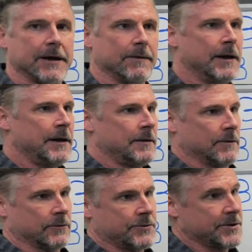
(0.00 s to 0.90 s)
And
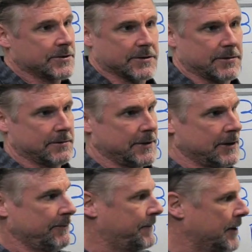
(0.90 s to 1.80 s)
those were just, you
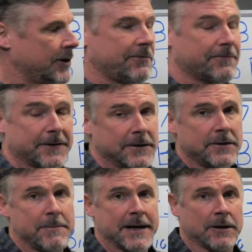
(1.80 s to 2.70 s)
know, very
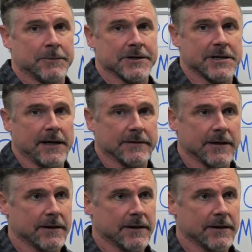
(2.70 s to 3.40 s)
fundamental mistakes.